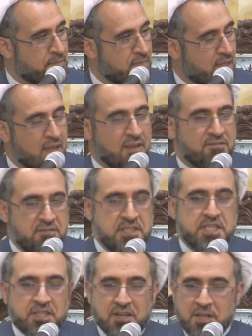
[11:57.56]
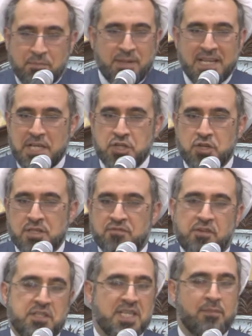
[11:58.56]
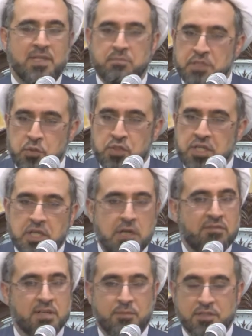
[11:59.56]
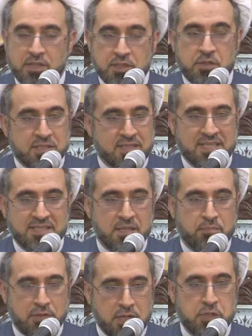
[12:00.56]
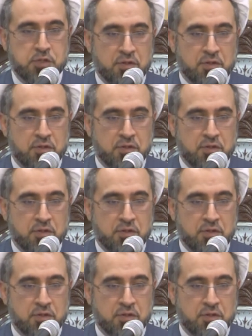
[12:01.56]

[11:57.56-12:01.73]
Physical pleasures, for example, music, everybody understands the pleasure of